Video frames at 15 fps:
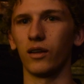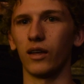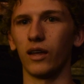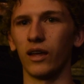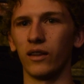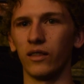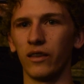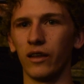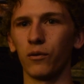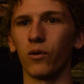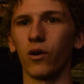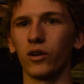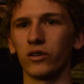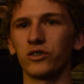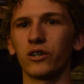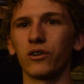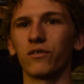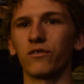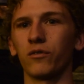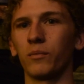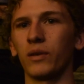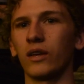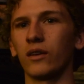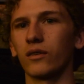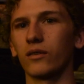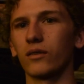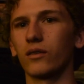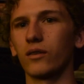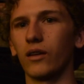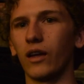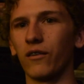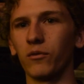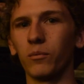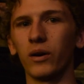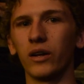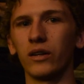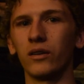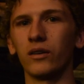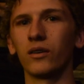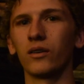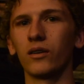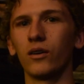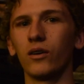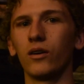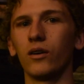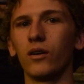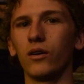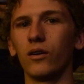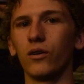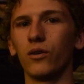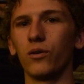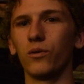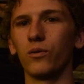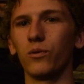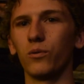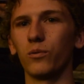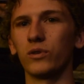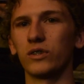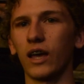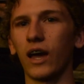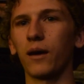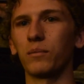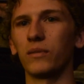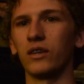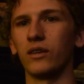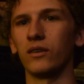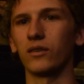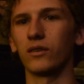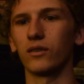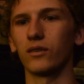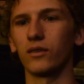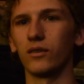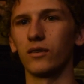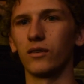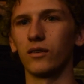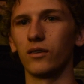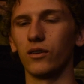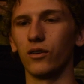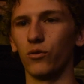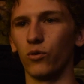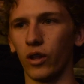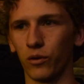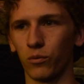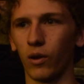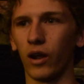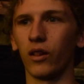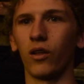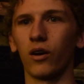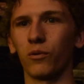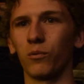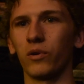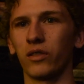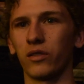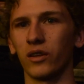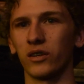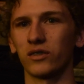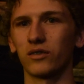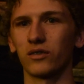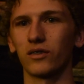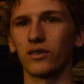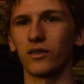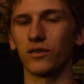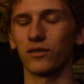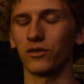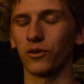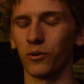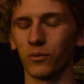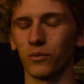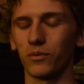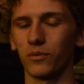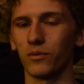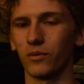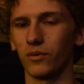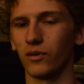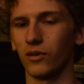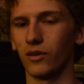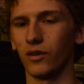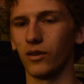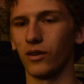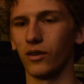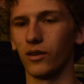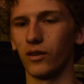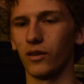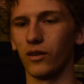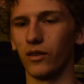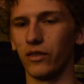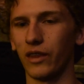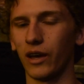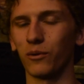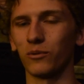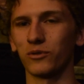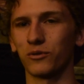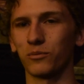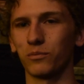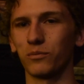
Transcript: and they were all cheering for me. Everybody was happy, like right along with us. So that was